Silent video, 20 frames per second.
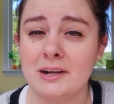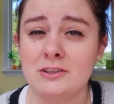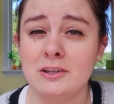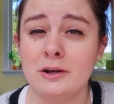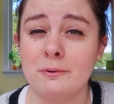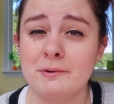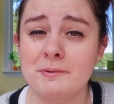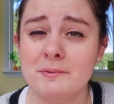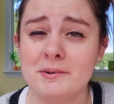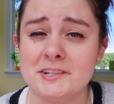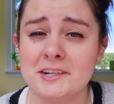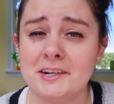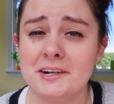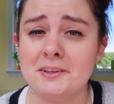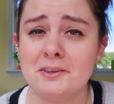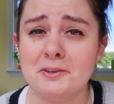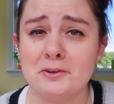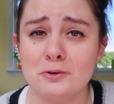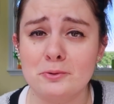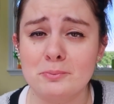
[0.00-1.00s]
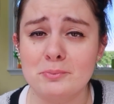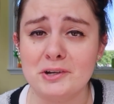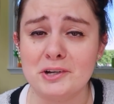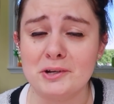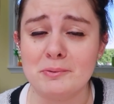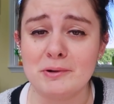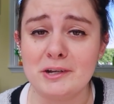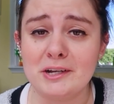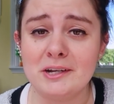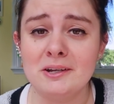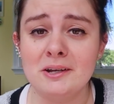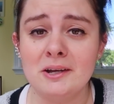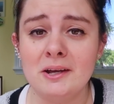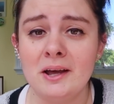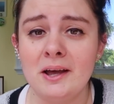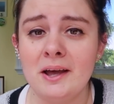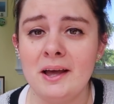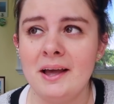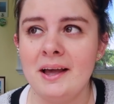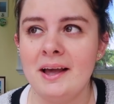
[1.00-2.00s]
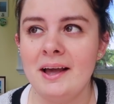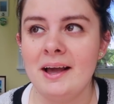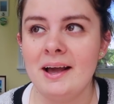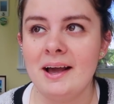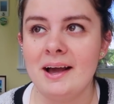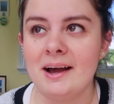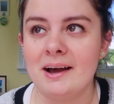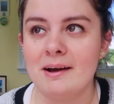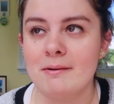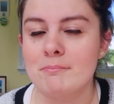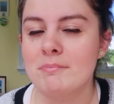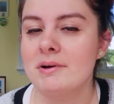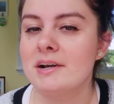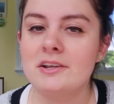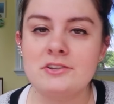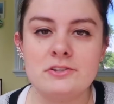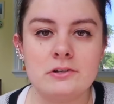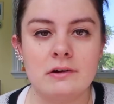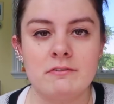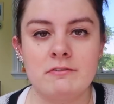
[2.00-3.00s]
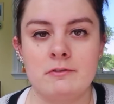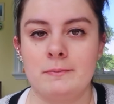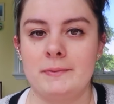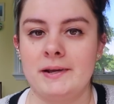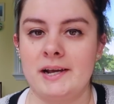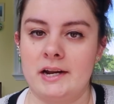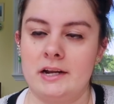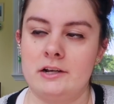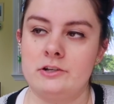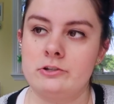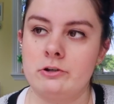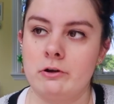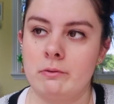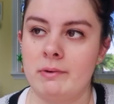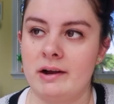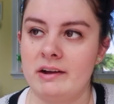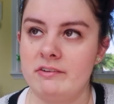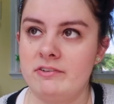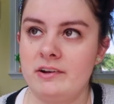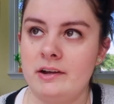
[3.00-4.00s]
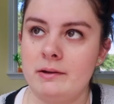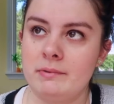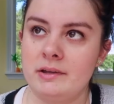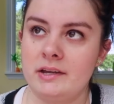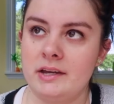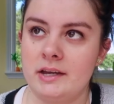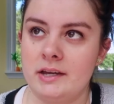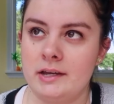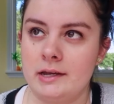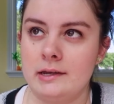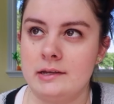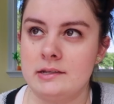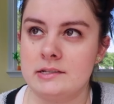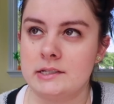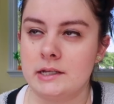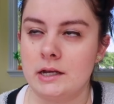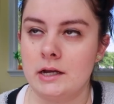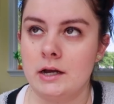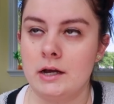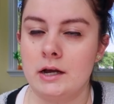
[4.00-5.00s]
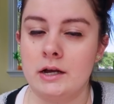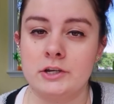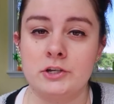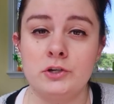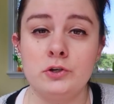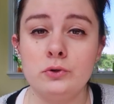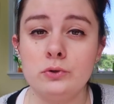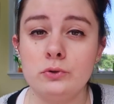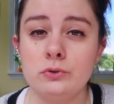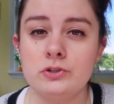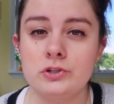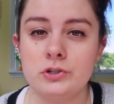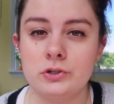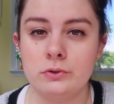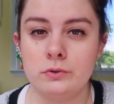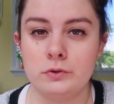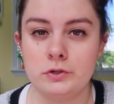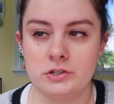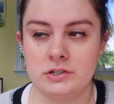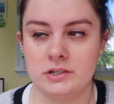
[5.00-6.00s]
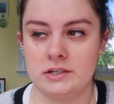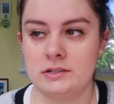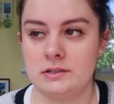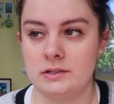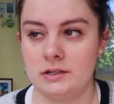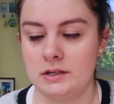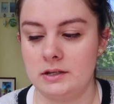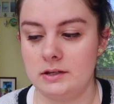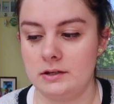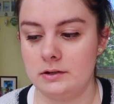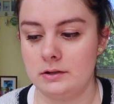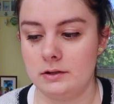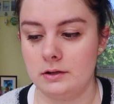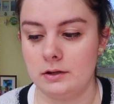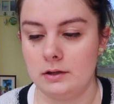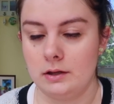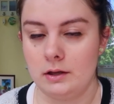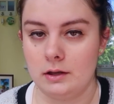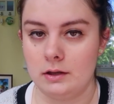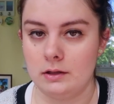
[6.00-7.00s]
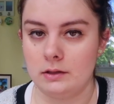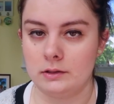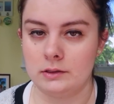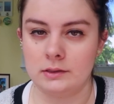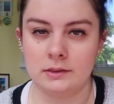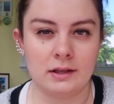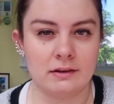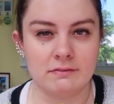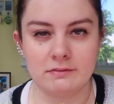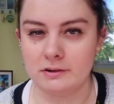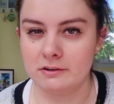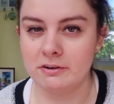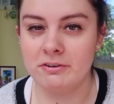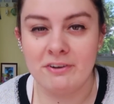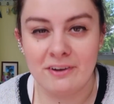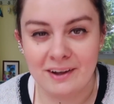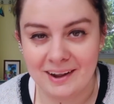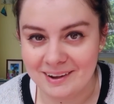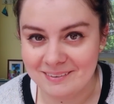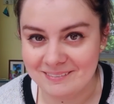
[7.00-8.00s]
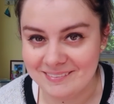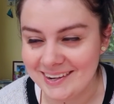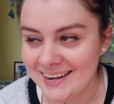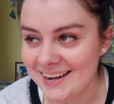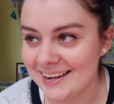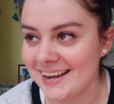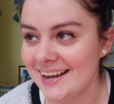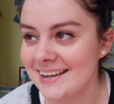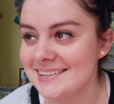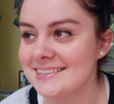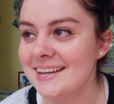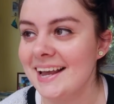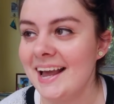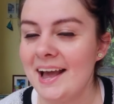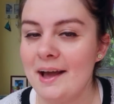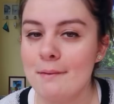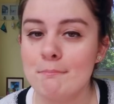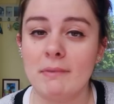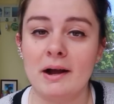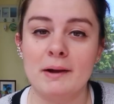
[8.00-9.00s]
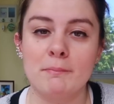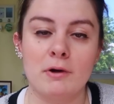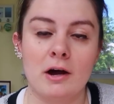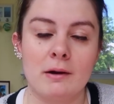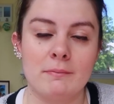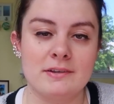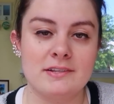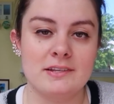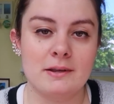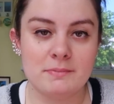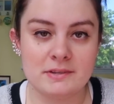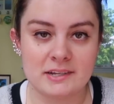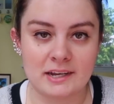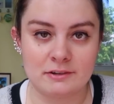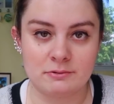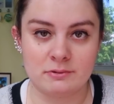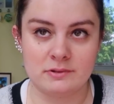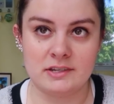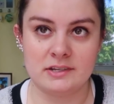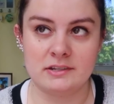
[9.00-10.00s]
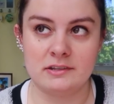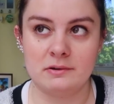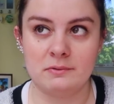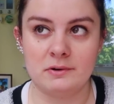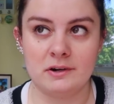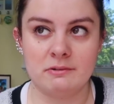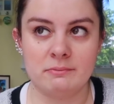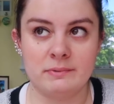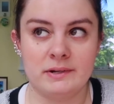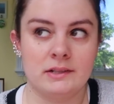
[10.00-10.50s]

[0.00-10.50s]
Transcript: Chloe was like a little baby. But I'll start from the beginning. So my family is a huge Disney lover family, I guess. My mom is obsessed with Disney World.